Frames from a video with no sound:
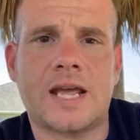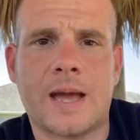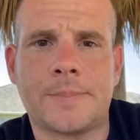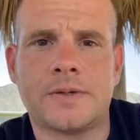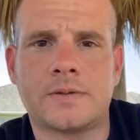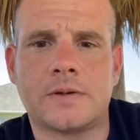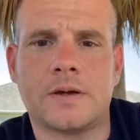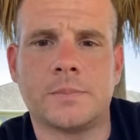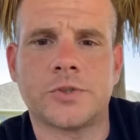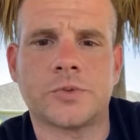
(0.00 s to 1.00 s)
happen,
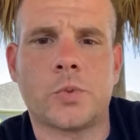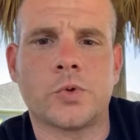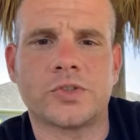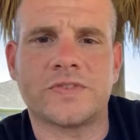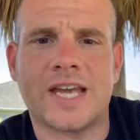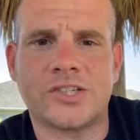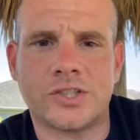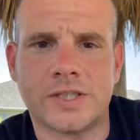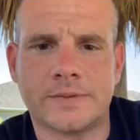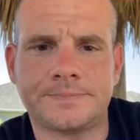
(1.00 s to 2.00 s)
but it's important of catching
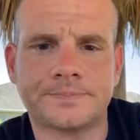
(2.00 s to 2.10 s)
it.